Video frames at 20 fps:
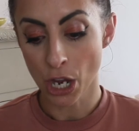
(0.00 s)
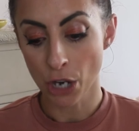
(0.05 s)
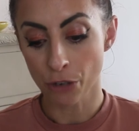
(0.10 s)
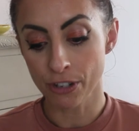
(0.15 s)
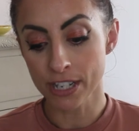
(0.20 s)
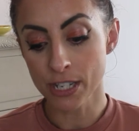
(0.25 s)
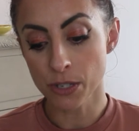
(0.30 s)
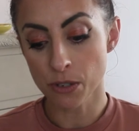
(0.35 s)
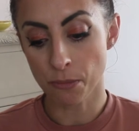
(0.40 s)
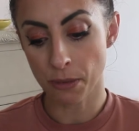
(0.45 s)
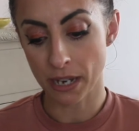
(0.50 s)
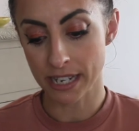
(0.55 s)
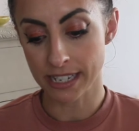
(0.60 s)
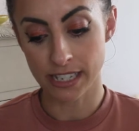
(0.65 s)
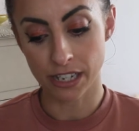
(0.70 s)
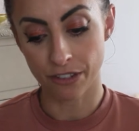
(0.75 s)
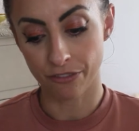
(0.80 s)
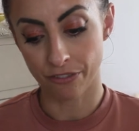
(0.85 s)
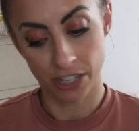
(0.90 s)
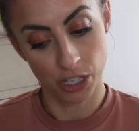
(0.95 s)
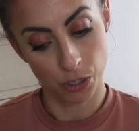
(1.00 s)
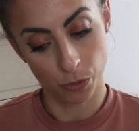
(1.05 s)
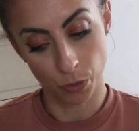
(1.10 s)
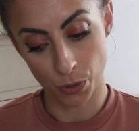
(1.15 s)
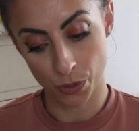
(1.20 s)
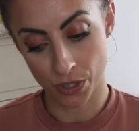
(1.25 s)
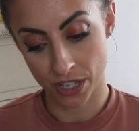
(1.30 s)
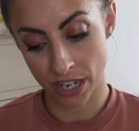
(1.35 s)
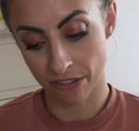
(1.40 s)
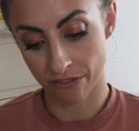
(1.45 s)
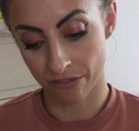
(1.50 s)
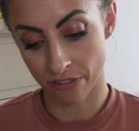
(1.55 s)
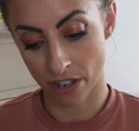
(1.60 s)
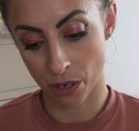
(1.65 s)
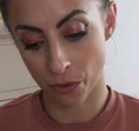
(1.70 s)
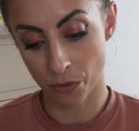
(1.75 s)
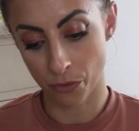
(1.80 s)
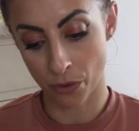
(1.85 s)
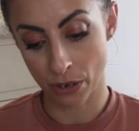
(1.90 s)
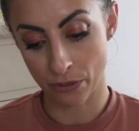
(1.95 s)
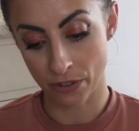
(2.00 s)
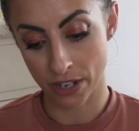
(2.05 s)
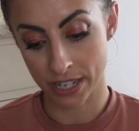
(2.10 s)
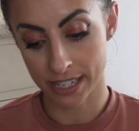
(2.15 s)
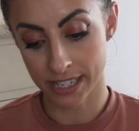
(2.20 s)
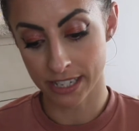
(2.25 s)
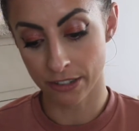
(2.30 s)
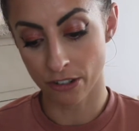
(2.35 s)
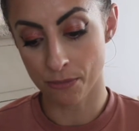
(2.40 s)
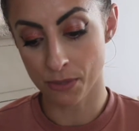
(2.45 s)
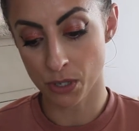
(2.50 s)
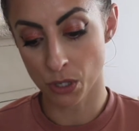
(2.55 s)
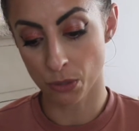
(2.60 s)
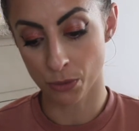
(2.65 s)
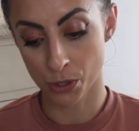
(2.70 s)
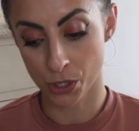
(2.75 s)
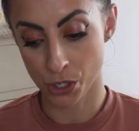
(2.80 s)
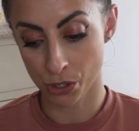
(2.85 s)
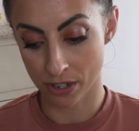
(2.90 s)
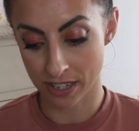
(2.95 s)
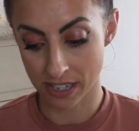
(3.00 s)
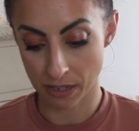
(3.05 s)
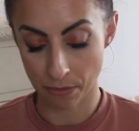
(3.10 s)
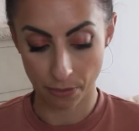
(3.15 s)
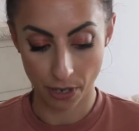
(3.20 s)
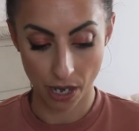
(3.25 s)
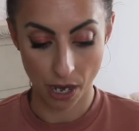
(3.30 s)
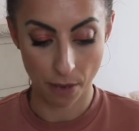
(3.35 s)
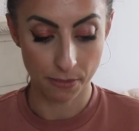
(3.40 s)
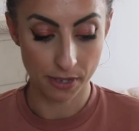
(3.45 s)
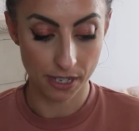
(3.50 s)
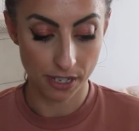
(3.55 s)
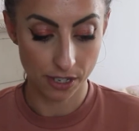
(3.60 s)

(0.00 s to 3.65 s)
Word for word: Rinse with plenty of fresh water and follow one of our serums or moisturising balms.